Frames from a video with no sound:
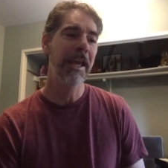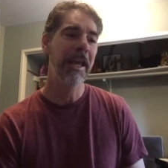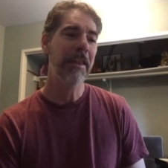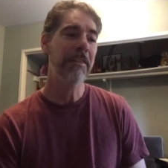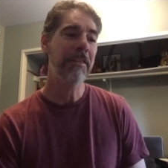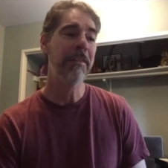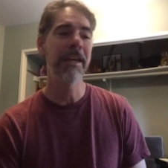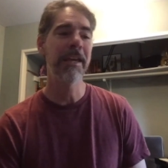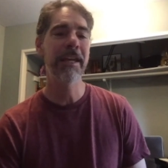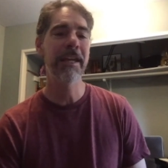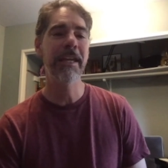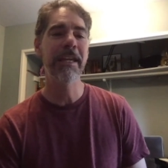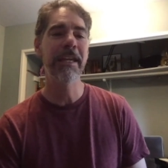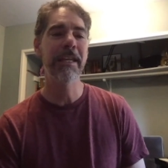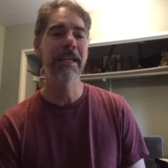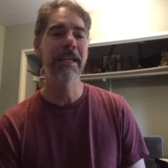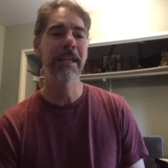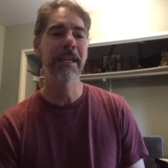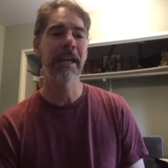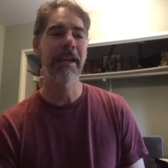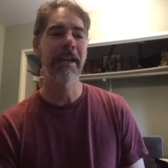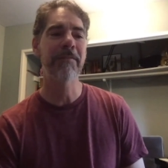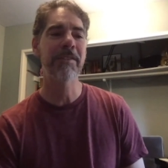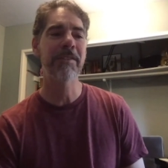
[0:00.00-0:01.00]

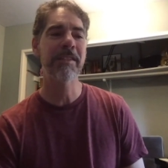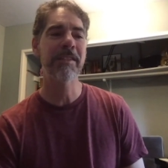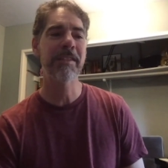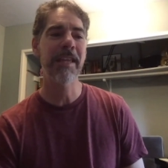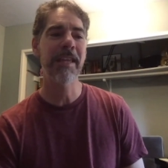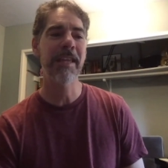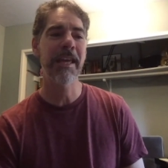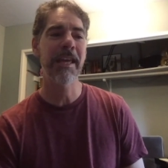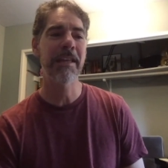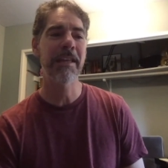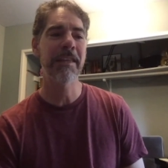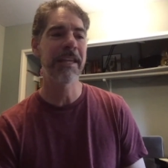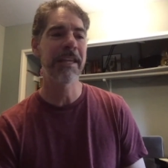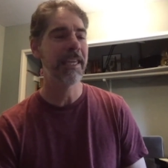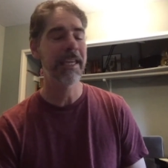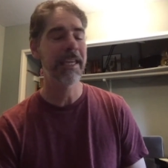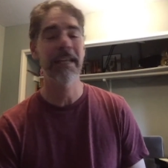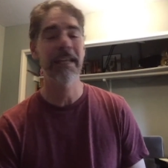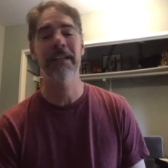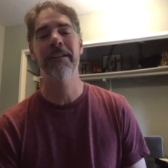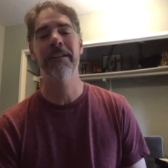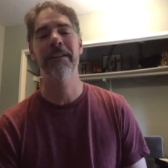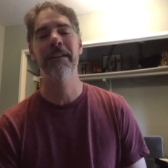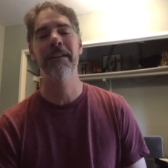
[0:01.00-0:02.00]
They have said they
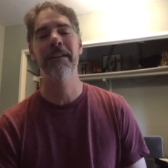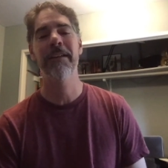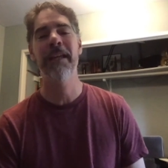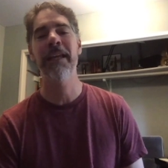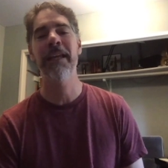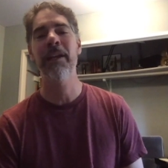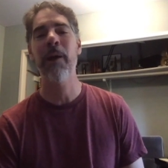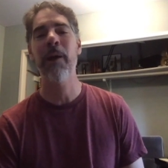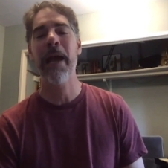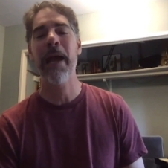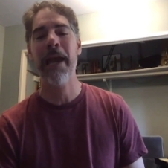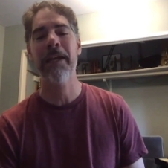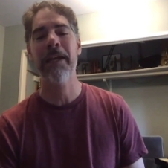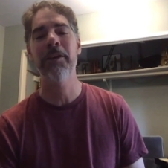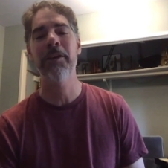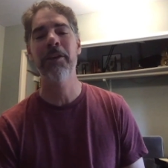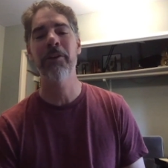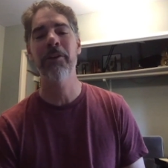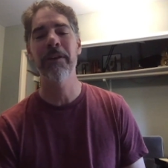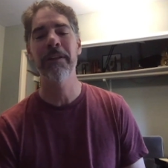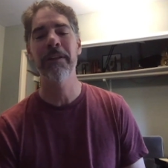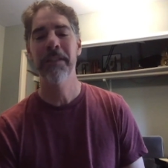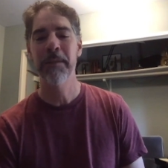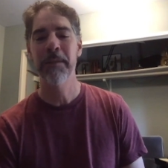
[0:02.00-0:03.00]
can't, you know,
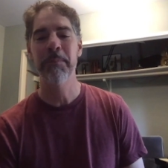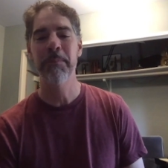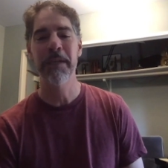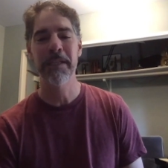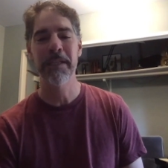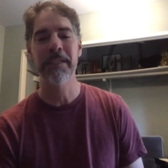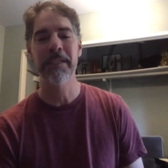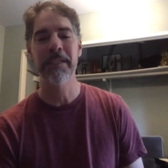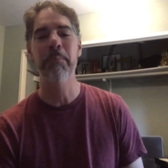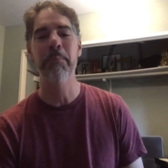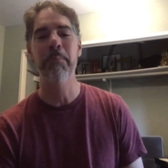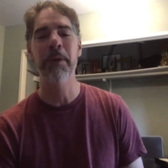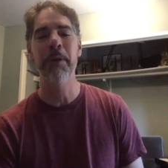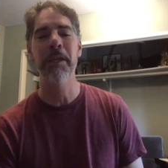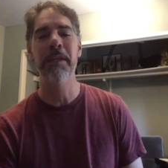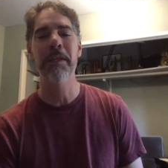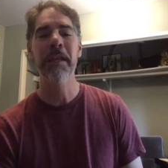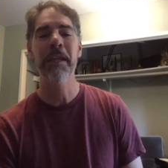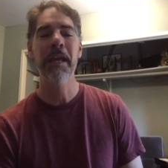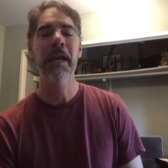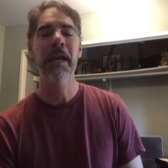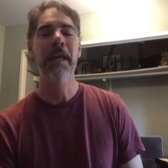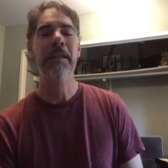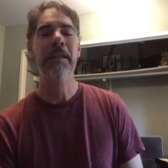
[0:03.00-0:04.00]
accurately depict it, but
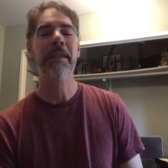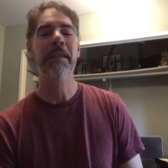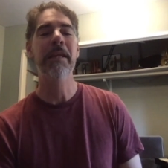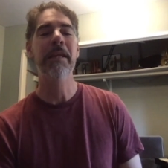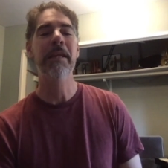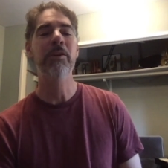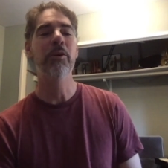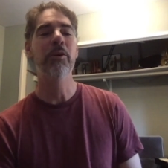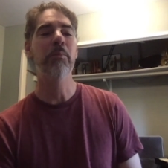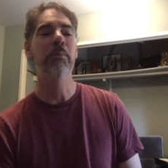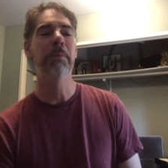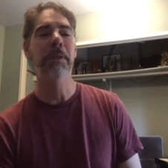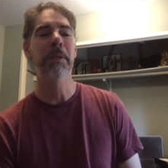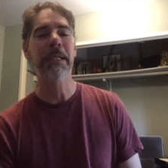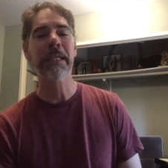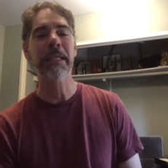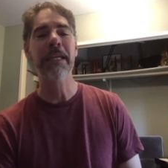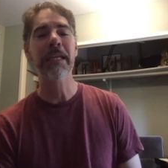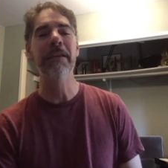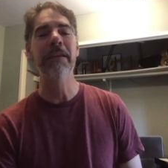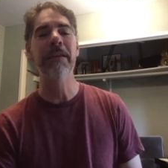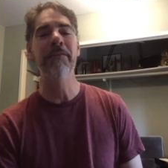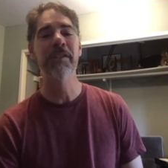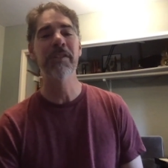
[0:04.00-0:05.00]
they don't
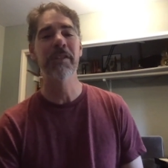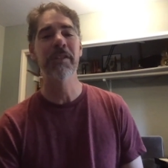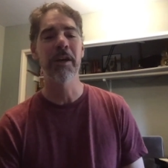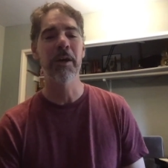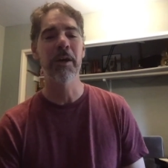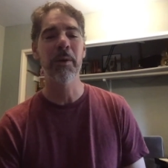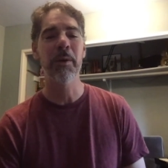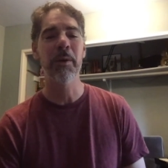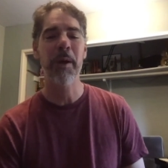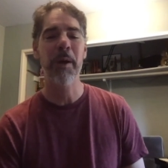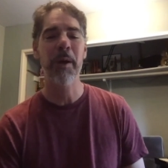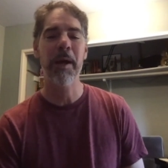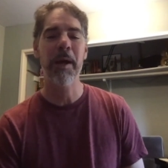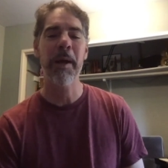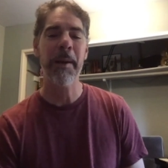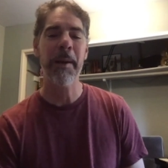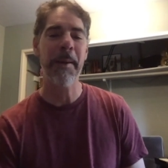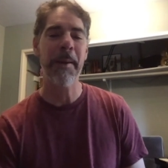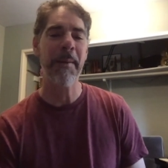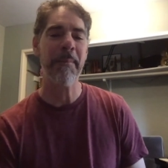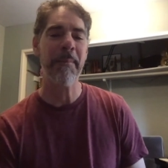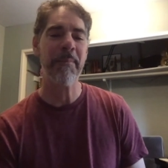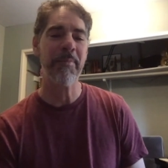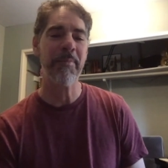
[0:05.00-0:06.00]
believe so.
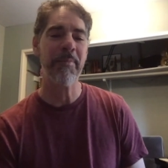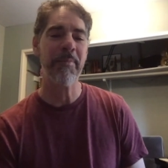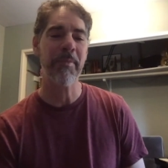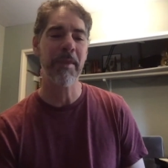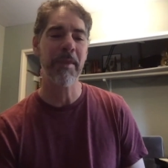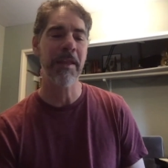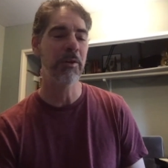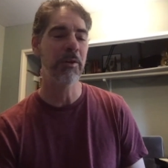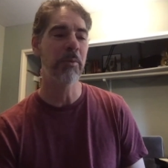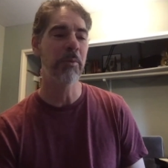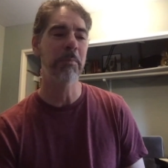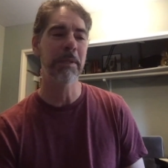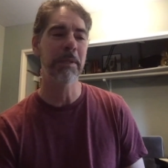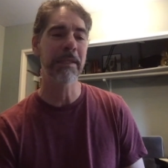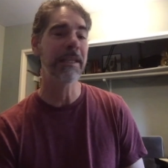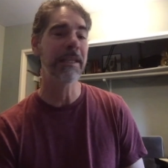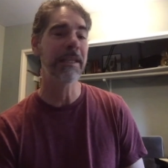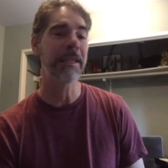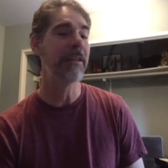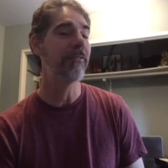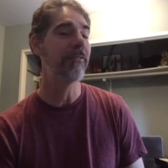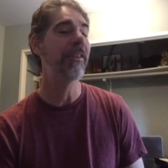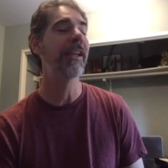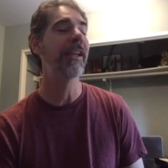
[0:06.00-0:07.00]
Um, they don't
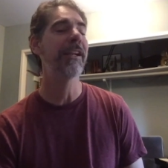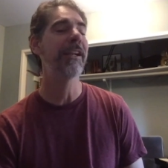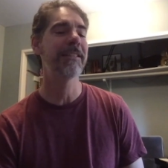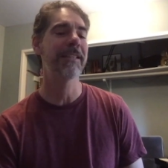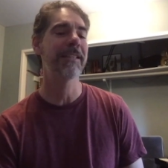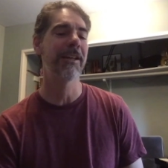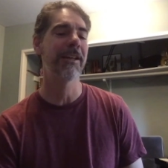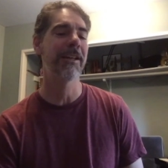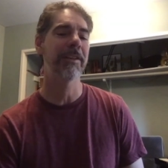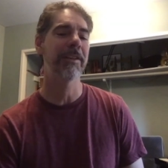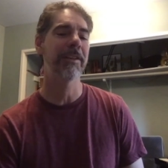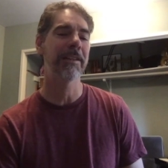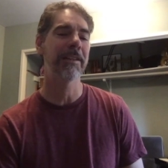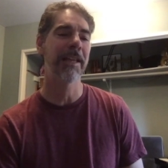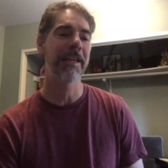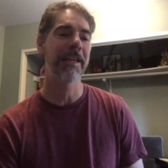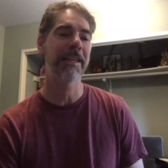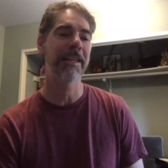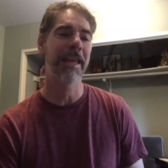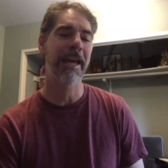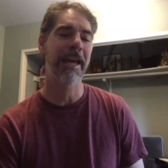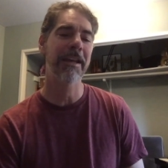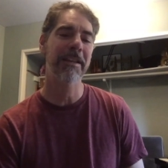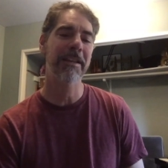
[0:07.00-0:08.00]
believe that it sounded
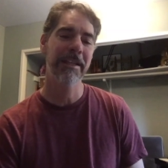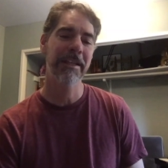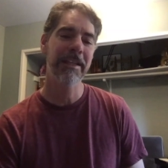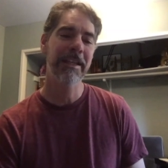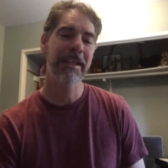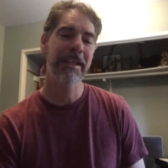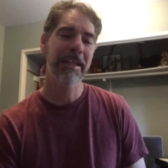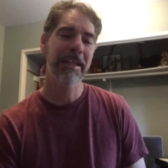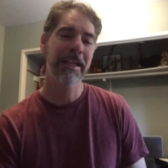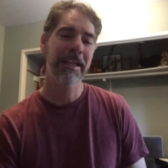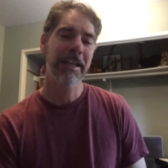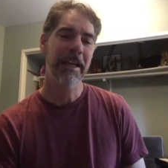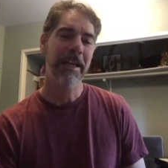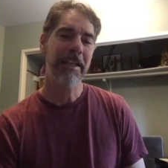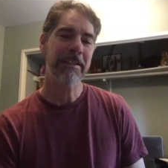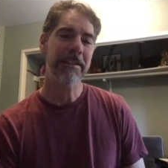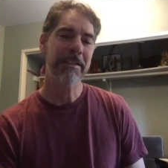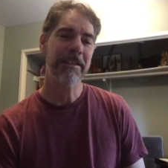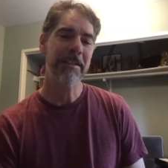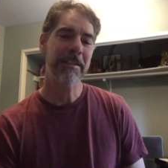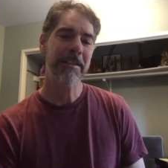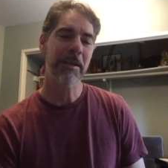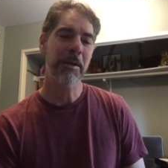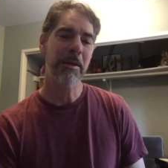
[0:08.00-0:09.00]
like that.
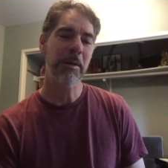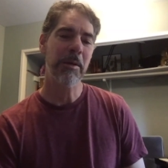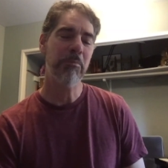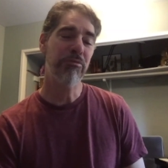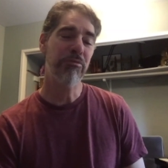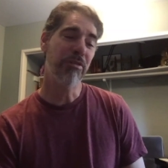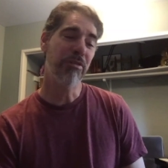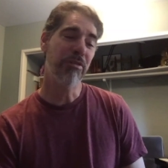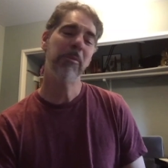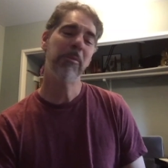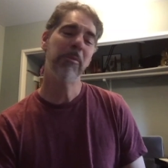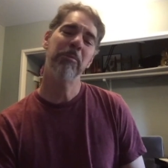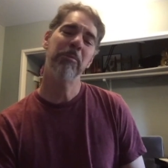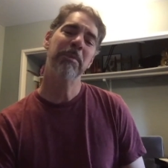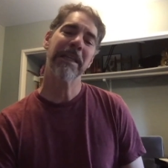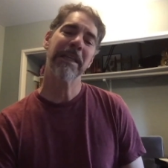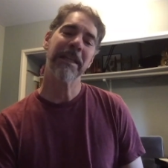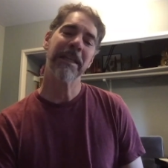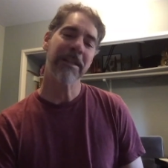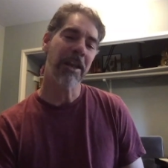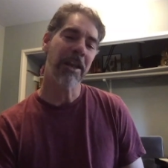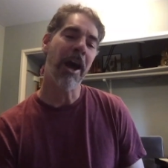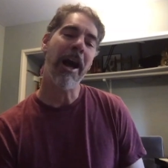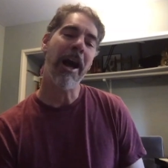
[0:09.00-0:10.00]
And so
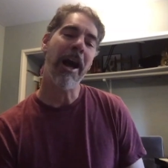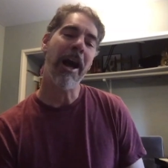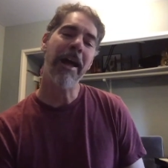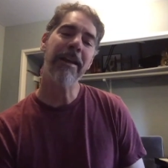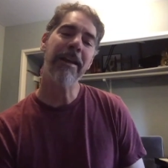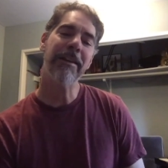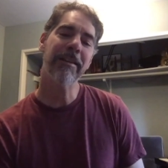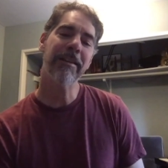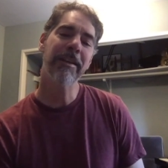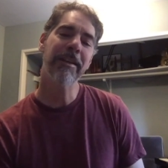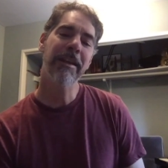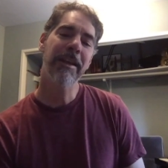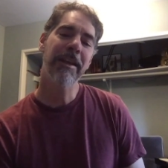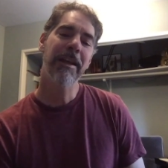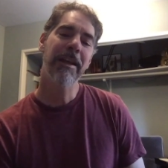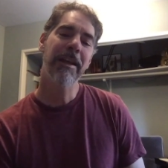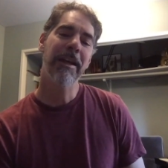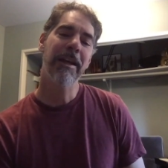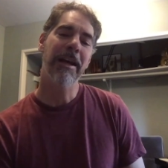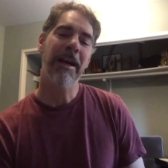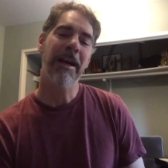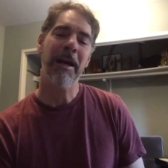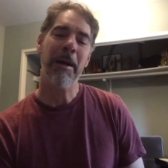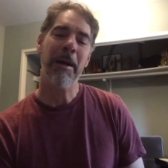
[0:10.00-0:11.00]
probably not.
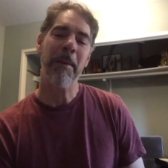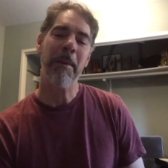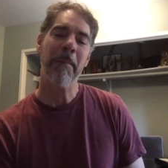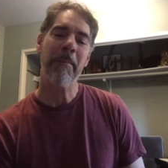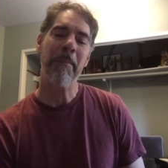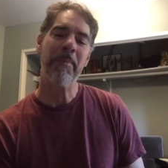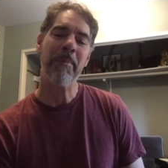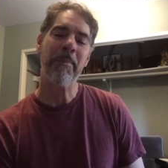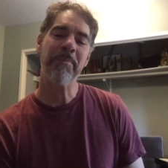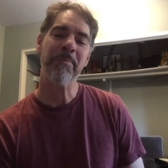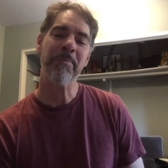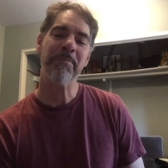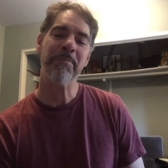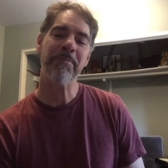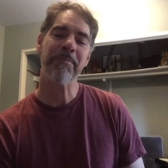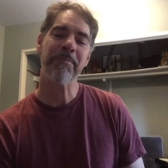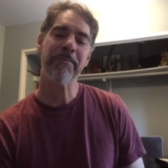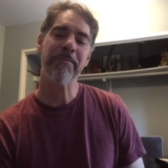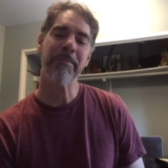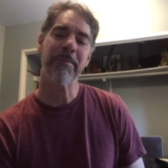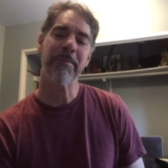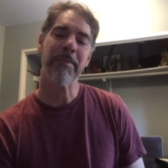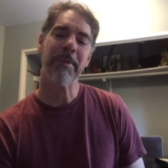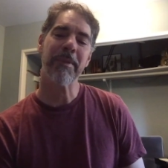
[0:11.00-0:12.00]
Um,
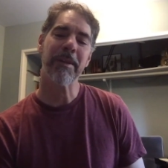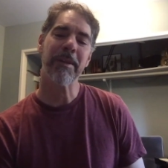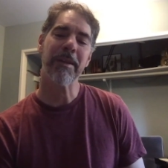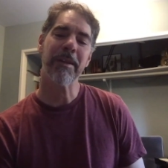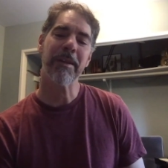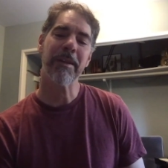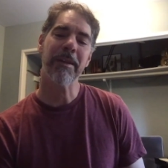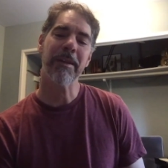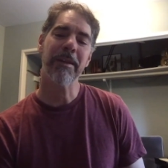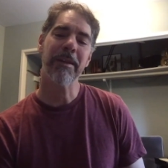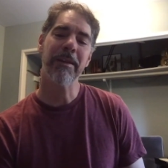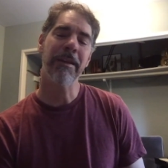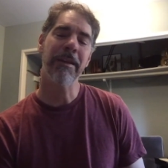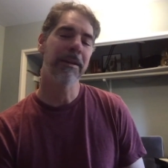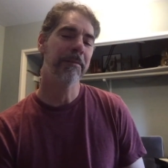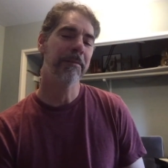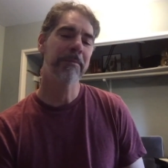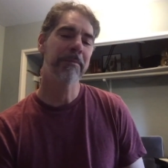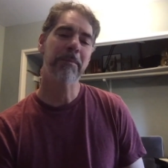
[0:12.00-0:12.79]
yeah,